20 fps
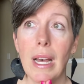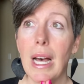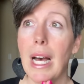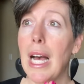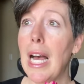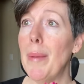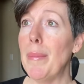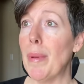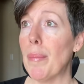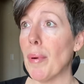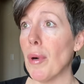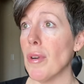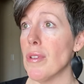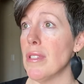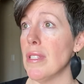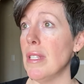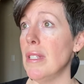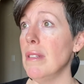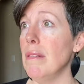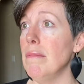I'm a
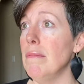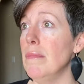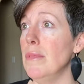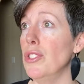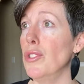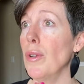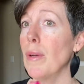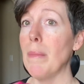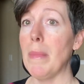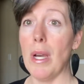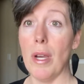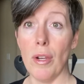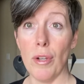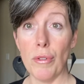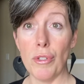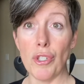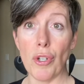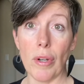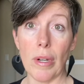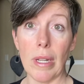person doing my own
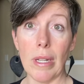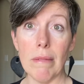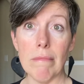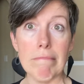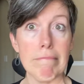journey.